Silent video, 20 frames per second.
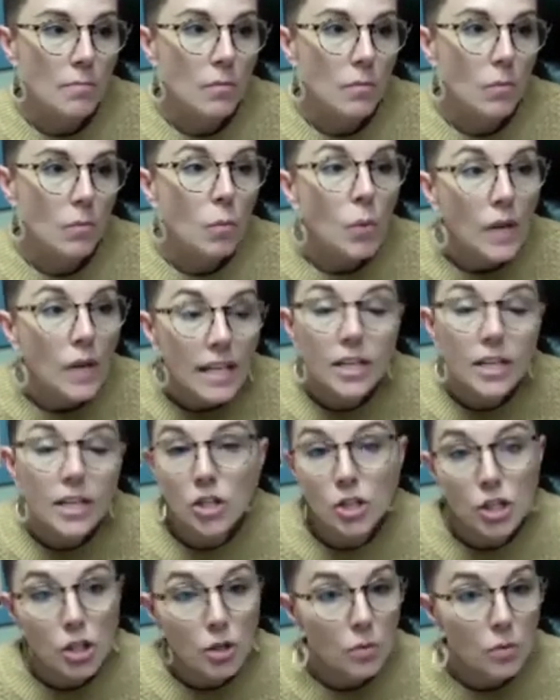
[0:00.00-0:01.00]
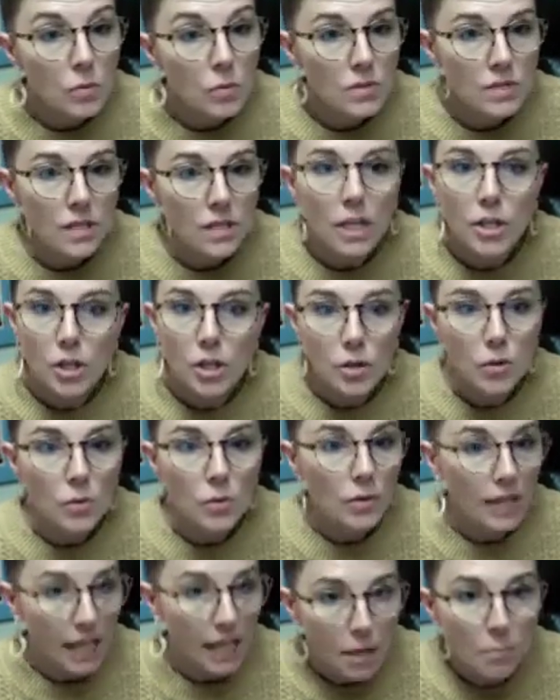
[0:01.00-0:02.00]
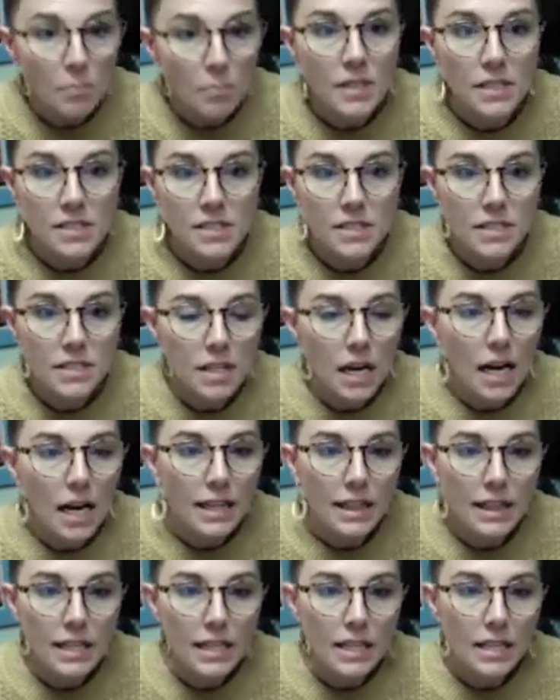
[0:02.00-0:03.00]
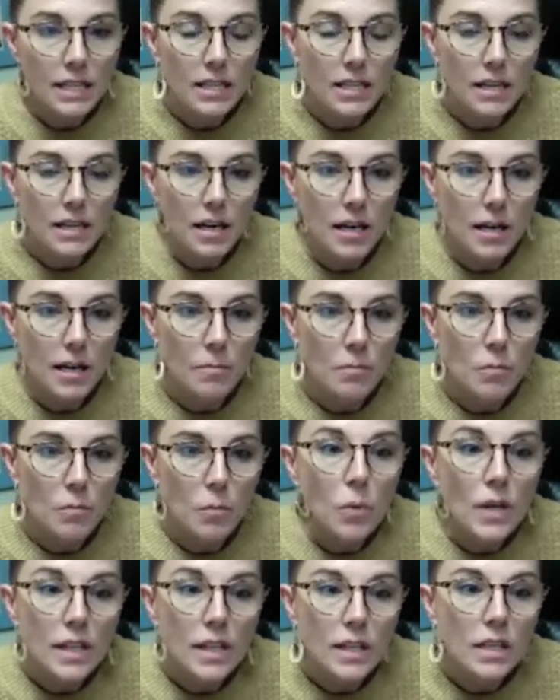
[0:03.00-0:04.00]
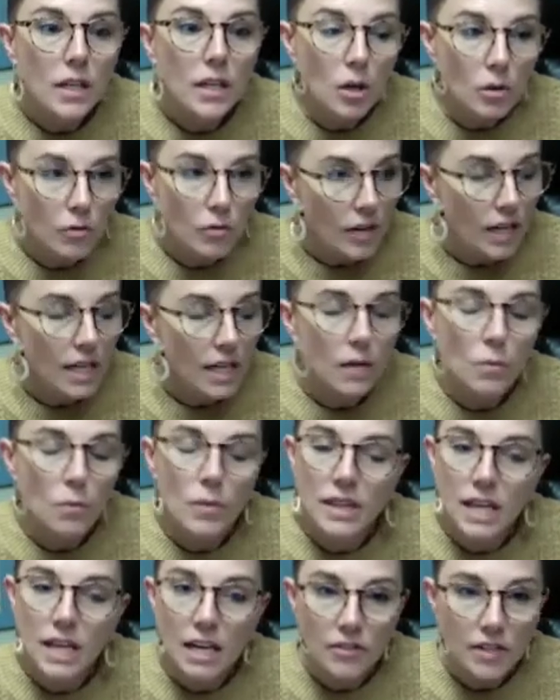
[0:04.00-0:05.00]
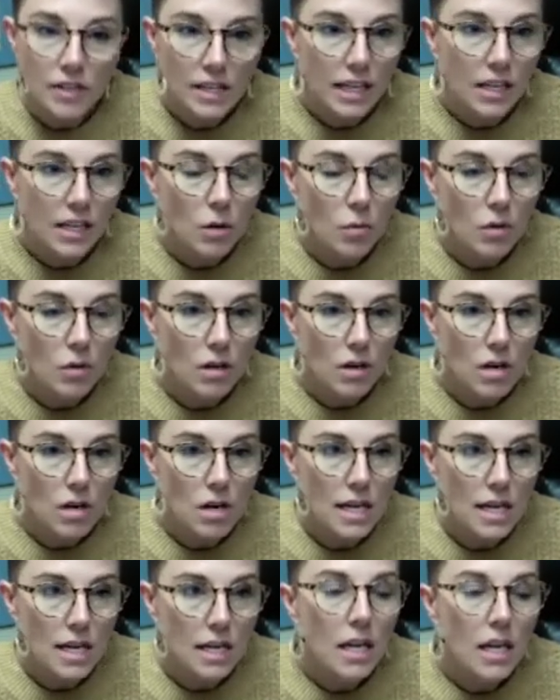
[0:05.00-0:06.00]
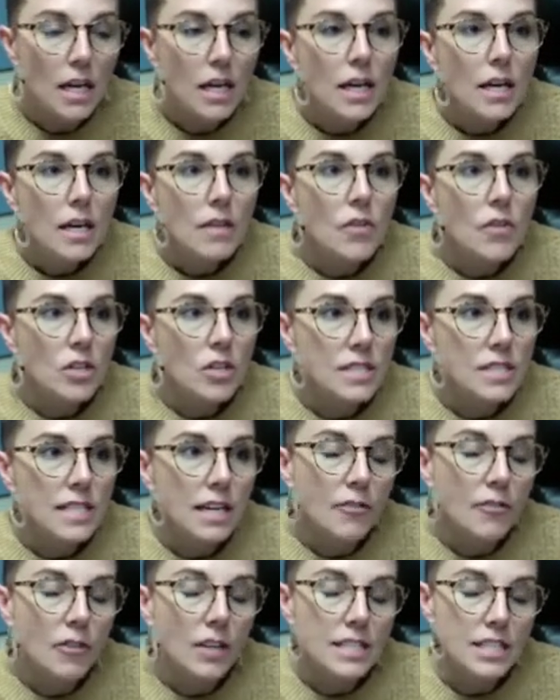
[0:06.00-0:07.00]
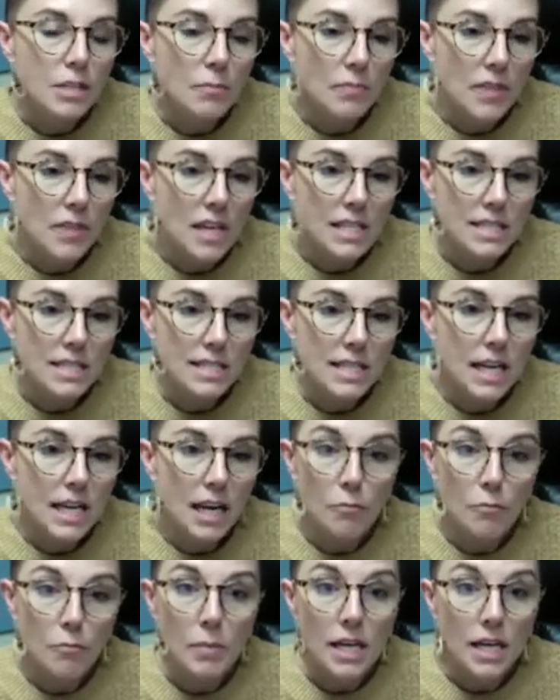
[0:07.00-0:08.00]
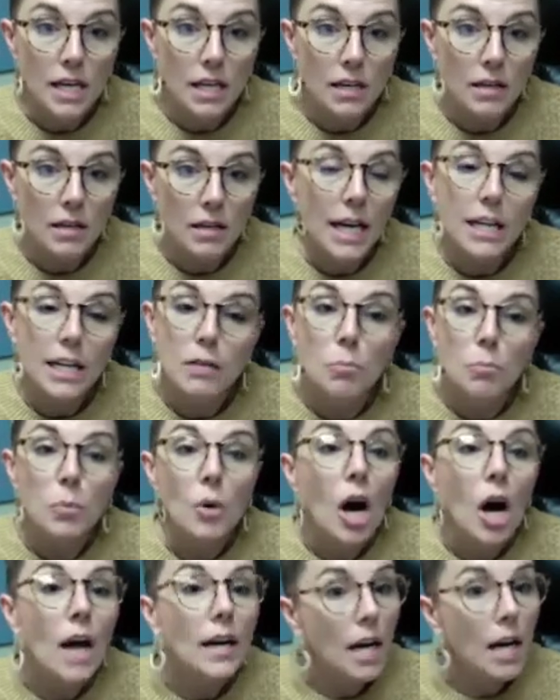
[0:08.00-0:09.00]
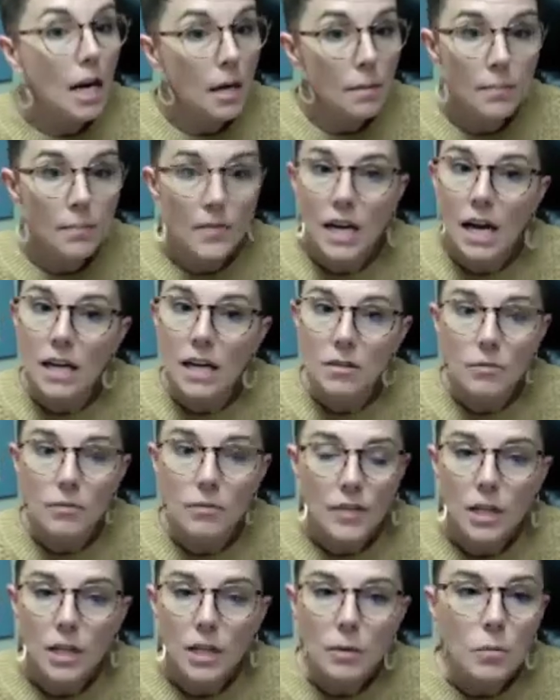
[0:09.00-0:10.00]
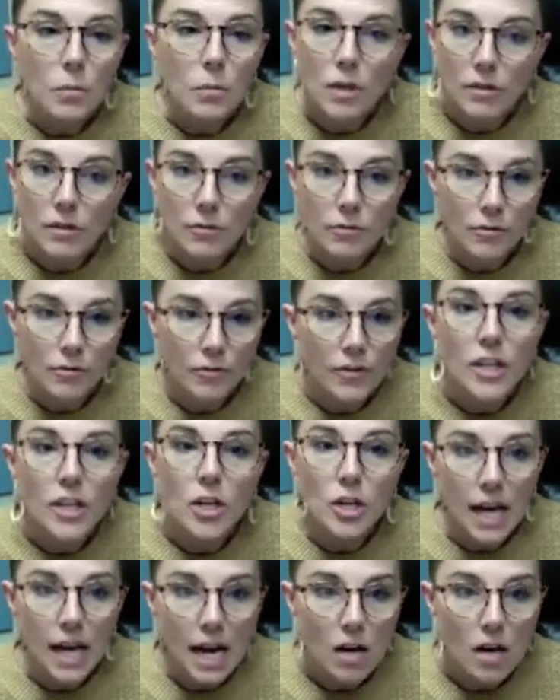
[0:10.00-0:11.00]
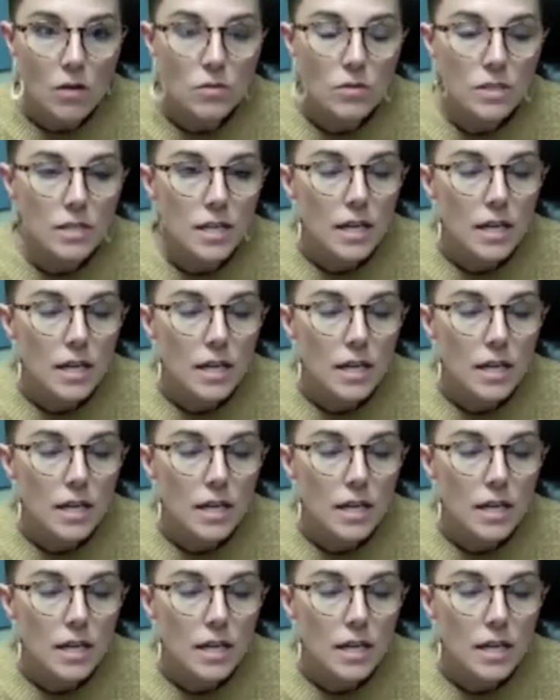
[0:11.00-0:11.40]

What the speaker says: We could use a new campus. I think with COVID and with everything going on, there's definitely some things that have been kind of brought up that I don't think we would have figured out.